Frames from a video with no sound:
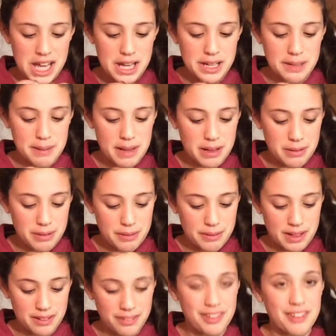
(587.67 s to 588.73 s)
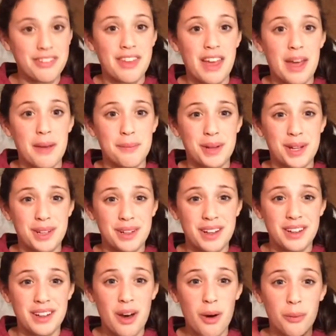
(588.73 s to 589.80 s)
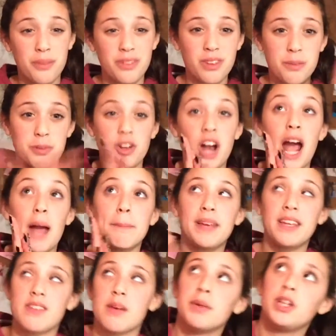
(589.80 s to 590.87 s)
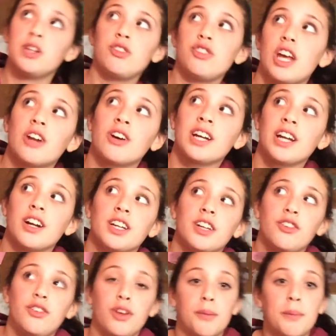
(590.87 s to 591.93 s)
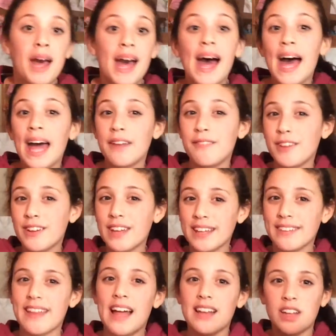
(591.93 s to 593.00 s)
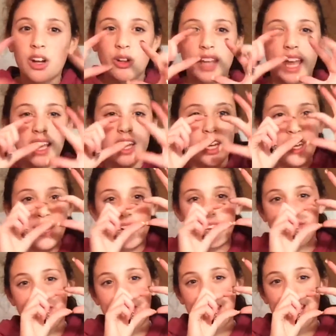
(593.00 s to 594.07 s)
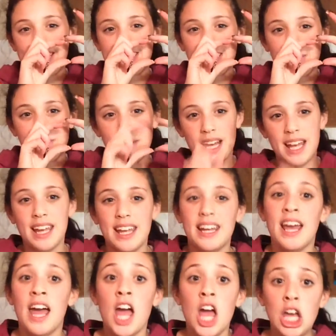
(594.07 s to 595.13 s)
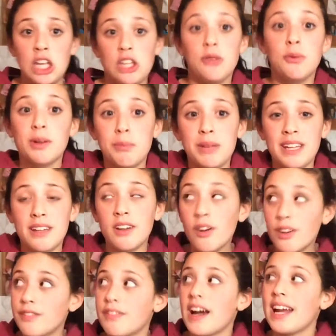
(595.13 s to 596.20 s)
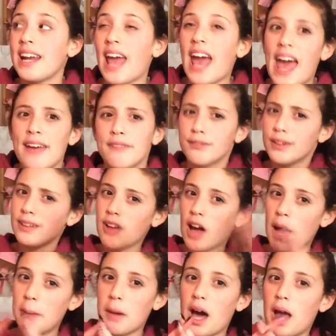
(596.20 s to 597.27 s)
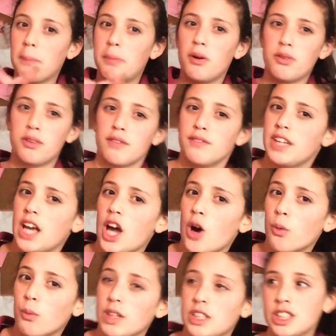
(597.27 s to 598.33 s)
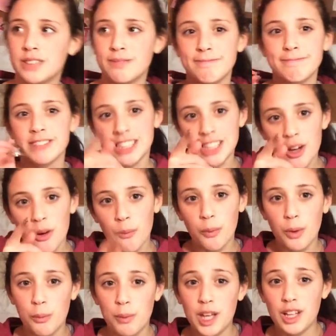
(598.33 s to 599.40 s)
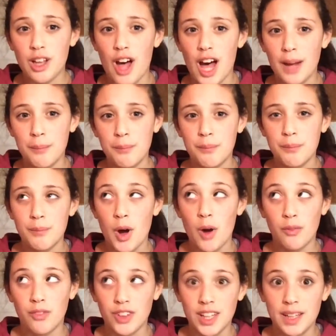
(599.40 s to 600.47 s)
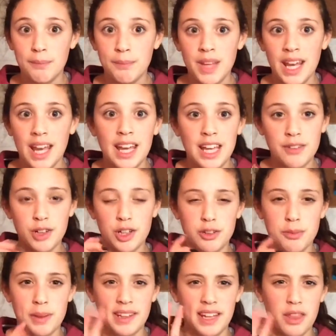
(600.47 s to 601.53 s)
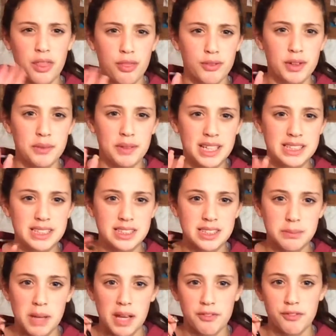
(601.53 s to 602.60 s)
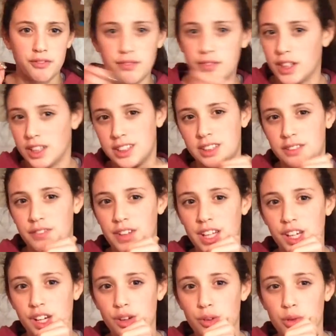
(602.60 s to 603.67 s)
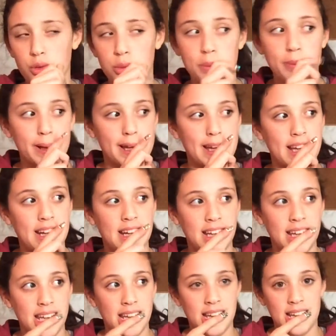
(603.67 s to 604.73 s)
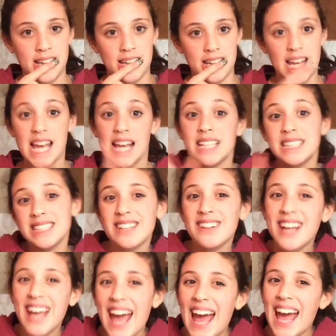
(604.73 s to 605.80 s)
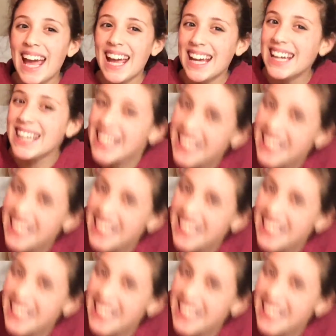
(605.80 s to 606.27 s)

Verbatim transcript: um, I don't know what else to say, but oh, subscribe because I'm a new channel here on YouTube. And if you click that little like notification button, you will be notified every time I post a video, which will be a lot, hopefully, even though it's been like three weeks since my first videos, but it's okay.